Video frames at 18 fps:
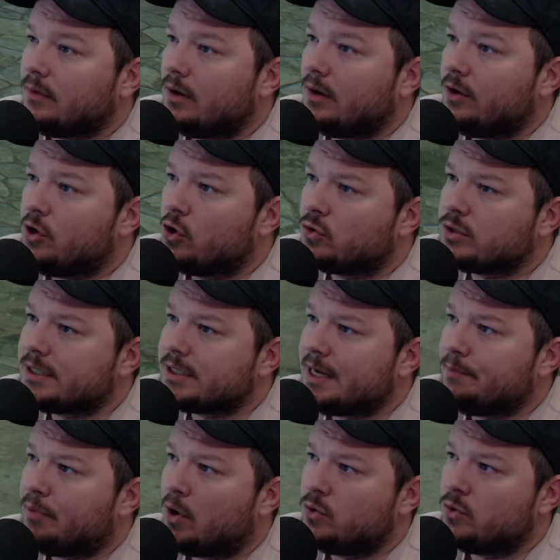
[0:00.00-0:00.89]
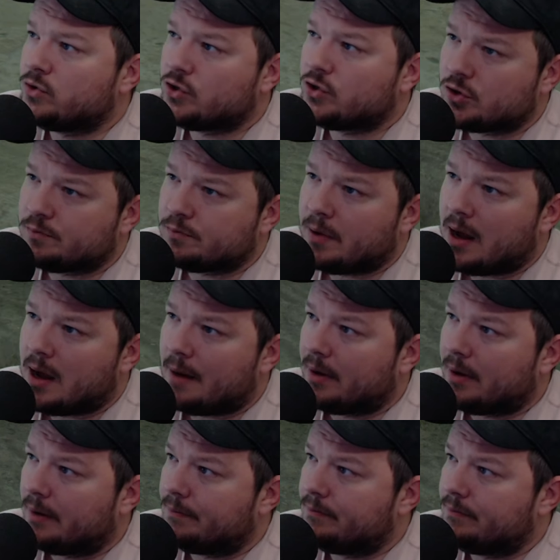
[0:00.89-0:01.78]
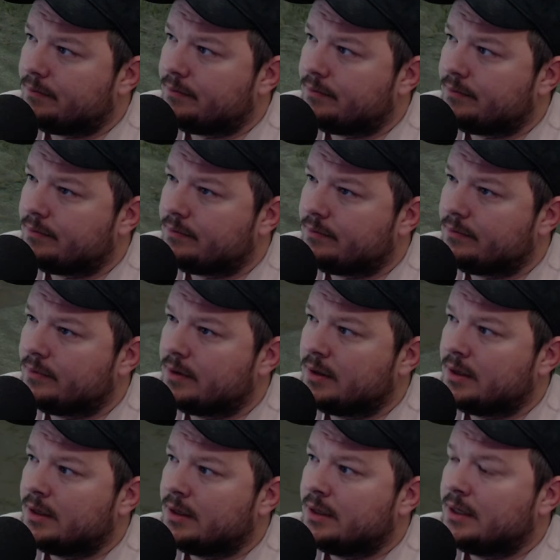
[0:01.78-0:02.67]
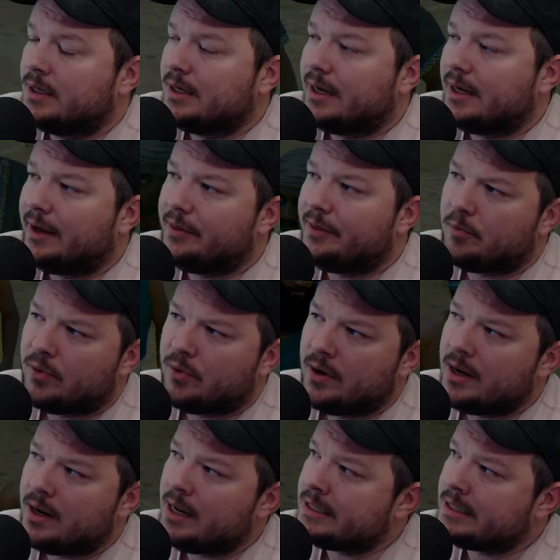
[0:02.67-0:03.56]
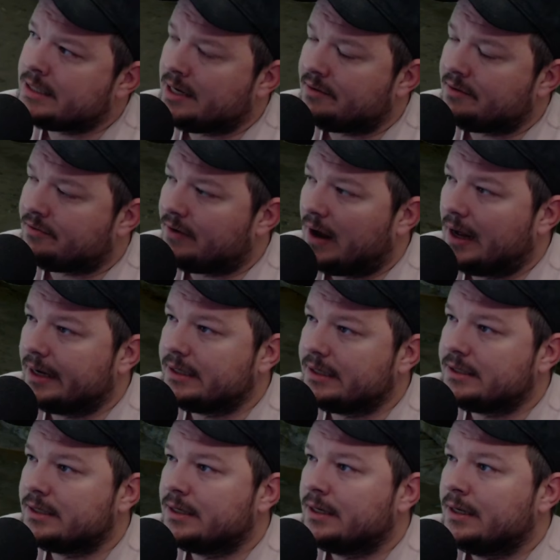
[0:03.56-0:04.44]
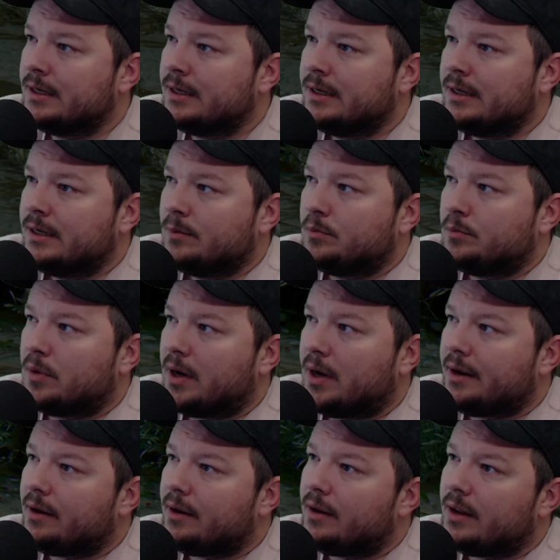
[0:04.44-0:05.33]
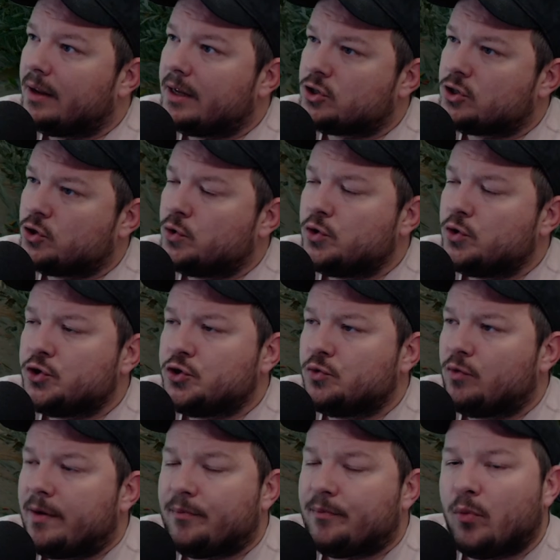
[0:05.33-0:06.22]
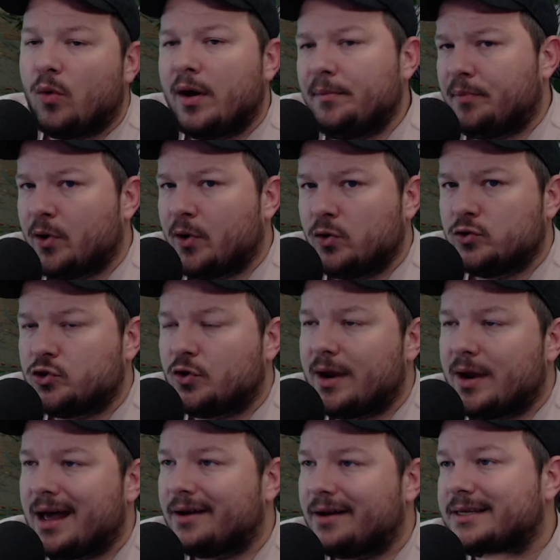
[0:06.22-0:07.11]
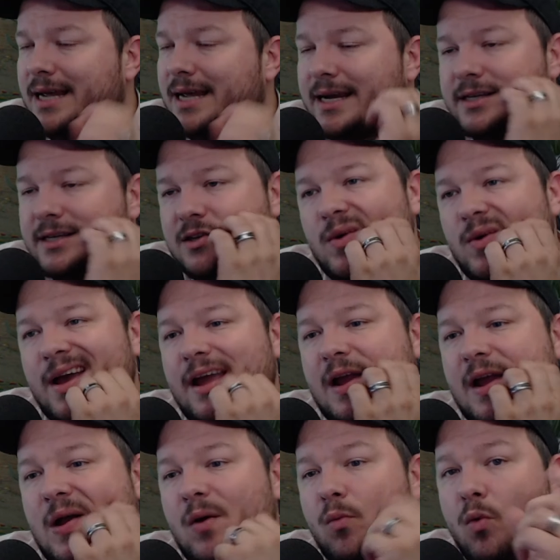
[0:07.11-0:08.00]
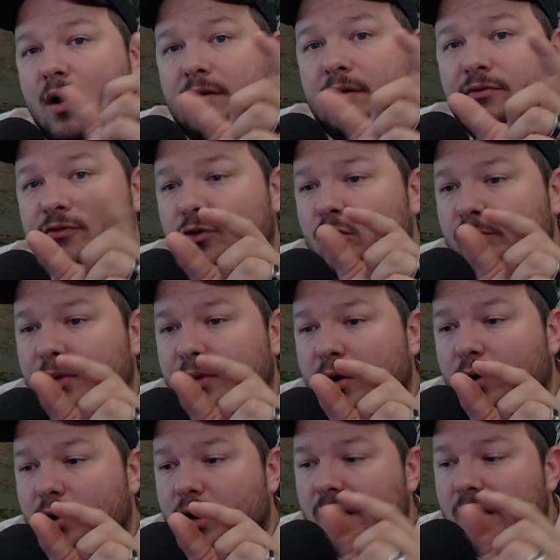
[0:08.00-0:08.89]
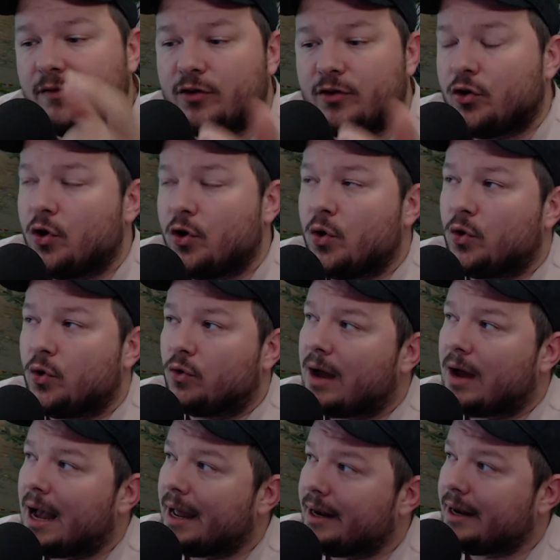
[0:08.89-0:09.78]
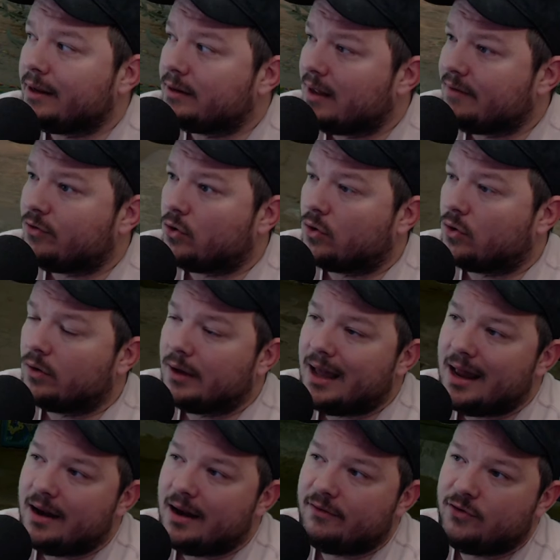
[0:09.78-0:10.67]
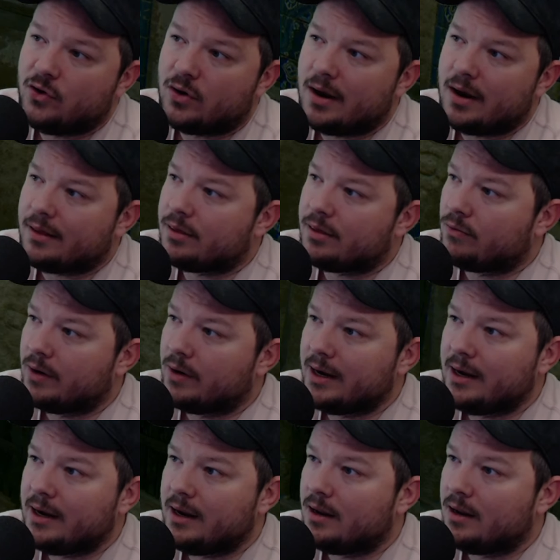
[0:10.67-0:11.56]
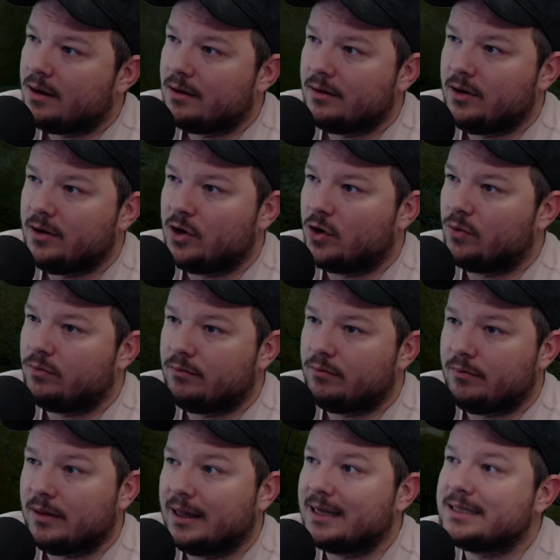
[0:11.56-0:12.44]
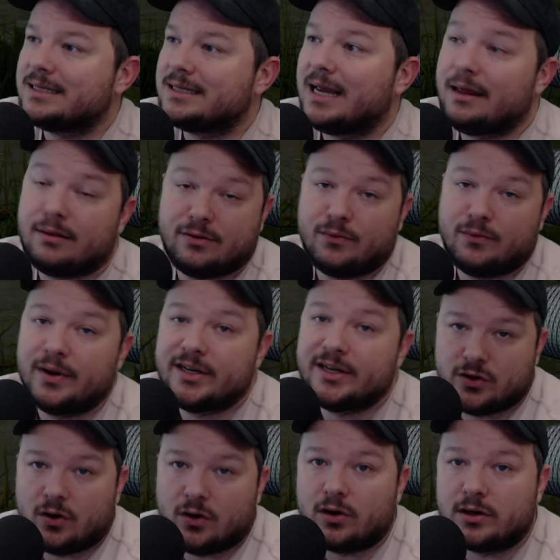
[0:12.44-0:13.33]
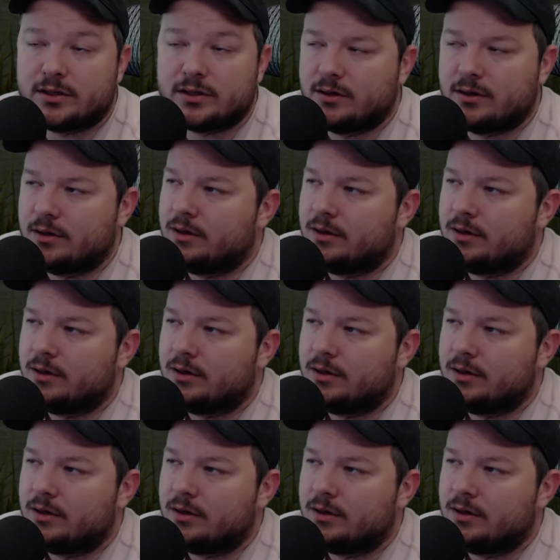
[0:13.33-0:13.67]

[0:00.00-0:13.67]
you'll see posters pop up. And they're pretty easy to find. But as soon as you rip one poster down, it takes away 1 full bar of your notoriety level. And if you're at 3, let's say 3 stars,